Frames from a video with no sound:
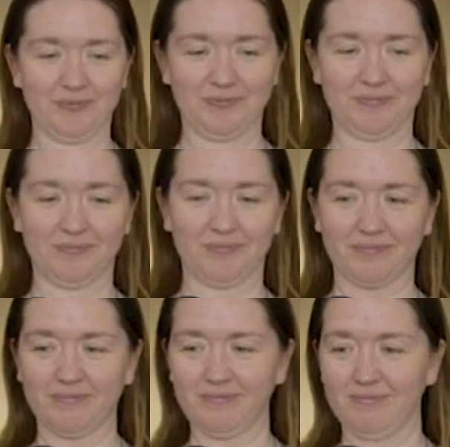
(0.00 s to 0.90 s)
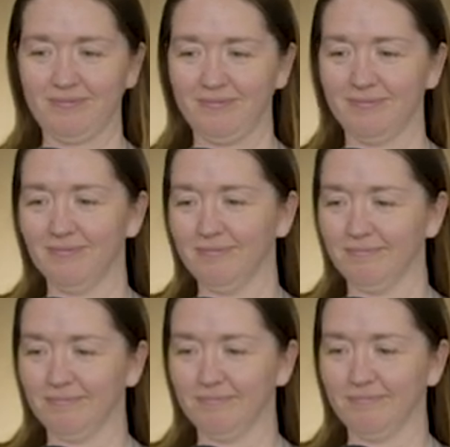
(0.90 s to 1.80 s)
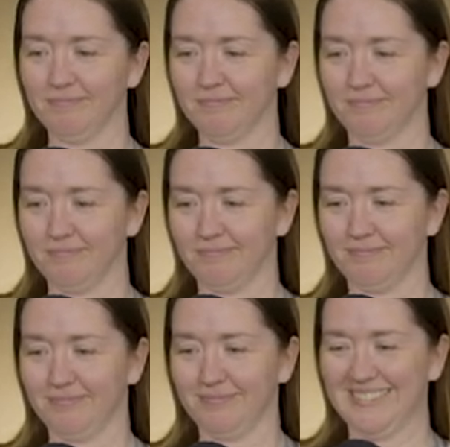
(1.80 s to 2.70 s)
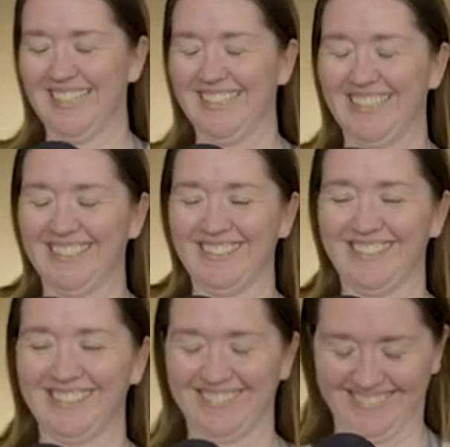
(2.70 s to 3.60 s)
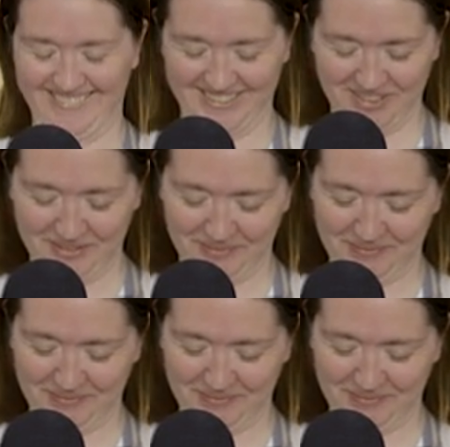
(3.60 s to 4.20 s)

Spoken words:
This person isn't speaking.